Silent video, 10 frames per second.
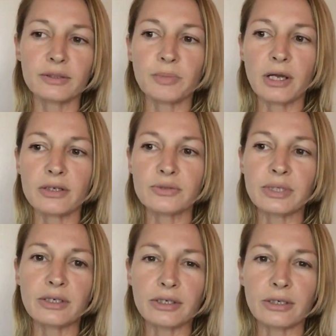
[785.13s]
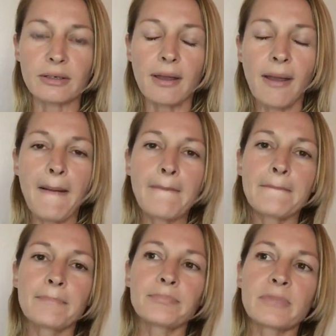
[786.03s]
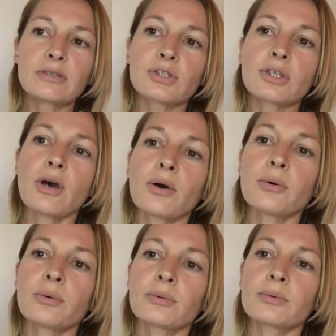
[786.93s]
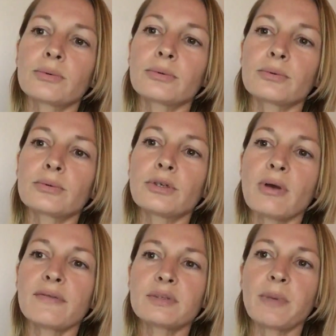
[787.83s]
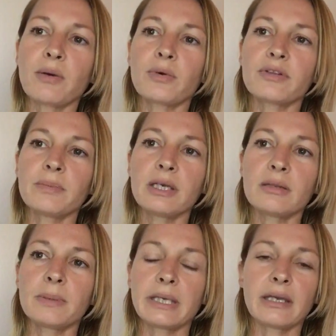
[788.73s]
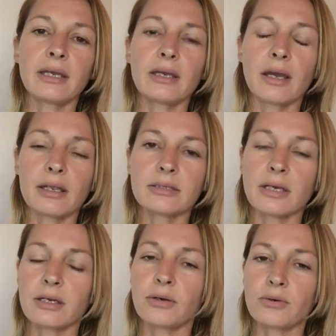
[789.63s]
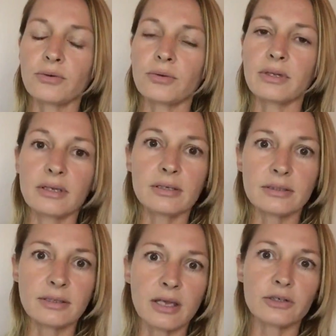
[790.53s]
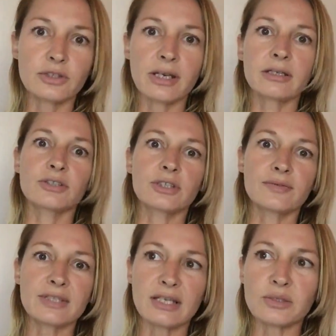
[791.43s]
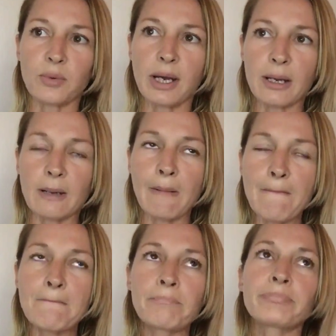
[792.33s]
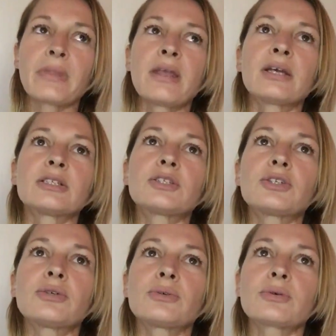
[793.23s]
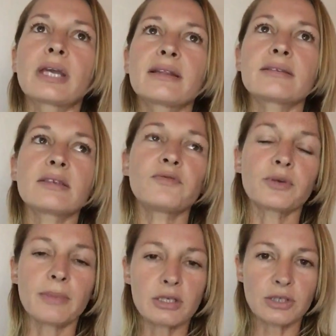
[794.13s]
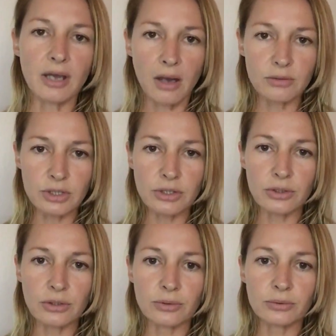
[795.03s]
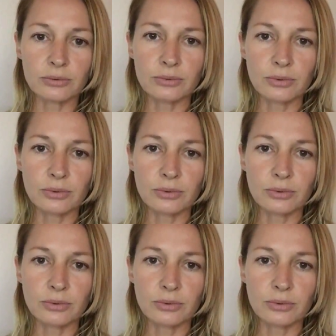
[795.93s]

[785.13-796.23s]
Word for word: The blog's really good. So you'll have to bear with me in the beginning as I go through these energetic shifts as well to get this information out to you.